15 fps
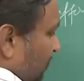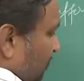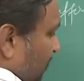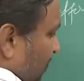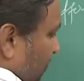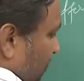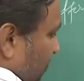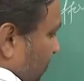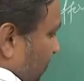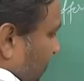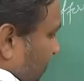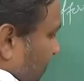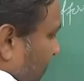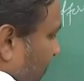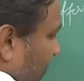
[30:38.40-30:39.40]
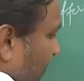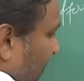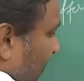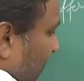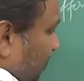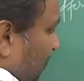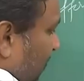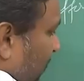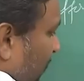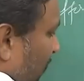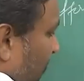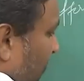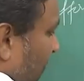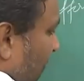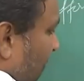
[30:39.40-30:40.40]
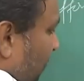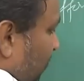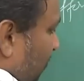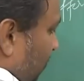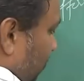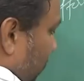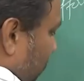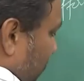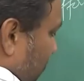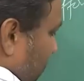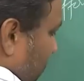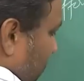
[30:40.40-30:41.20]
so it can actually put the half of